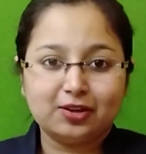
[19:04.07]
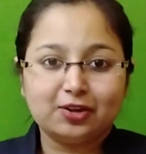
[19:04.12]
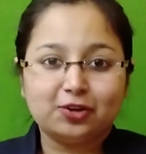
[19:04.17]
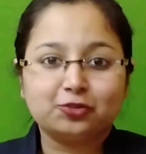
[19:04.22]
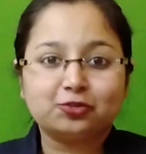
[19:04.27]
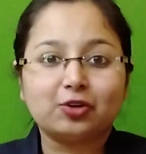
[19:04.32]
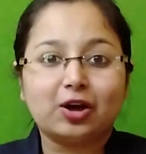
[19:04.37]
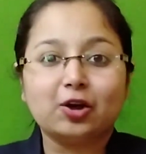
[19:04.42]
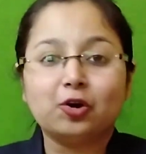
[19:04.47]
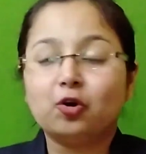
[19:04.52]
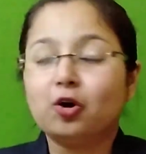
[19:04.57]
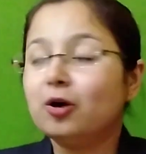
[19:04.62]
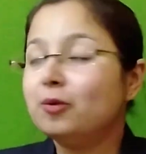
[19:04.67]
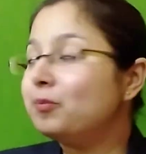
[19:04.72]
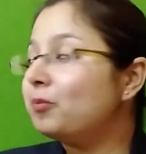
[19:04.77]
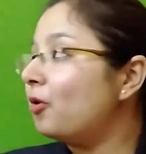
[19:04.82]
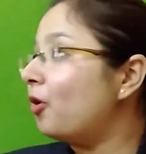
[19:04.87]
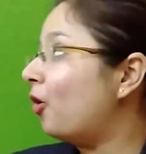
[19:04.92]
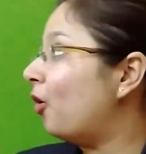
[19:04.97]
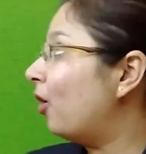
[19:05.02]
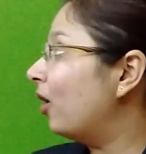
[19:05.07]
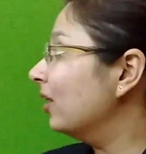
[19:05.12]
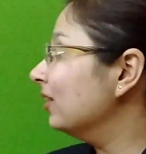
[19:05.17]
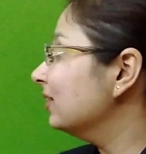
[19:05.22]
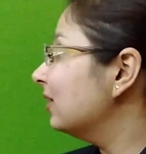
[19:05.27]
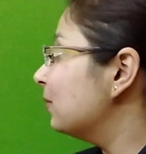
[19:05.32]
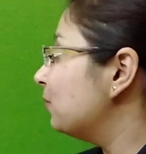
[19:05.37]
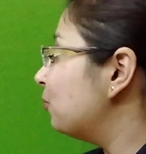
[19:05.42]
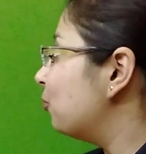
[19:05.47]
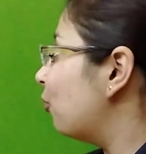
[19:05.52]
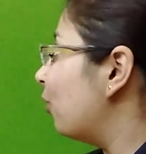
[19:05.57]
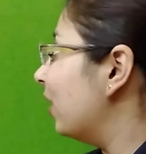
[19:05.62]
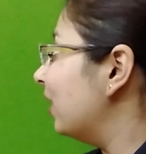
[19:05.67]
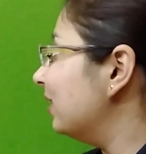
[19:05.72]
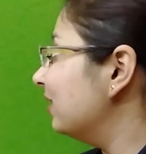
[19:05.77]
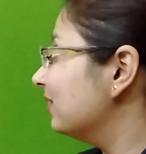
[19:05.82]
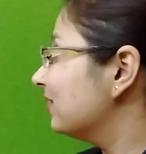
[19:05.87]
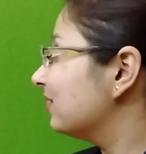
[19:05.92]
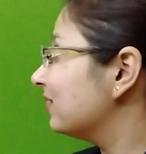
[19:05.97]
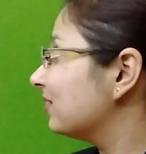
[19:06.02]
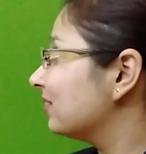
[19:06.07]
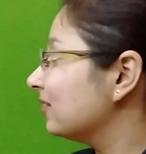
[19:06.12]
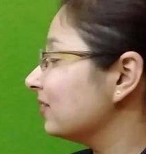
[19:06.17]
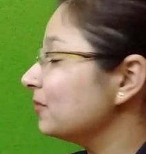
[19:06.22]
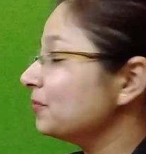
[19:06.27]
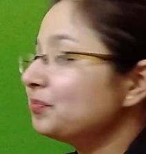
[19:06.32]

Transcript: So I hope all the points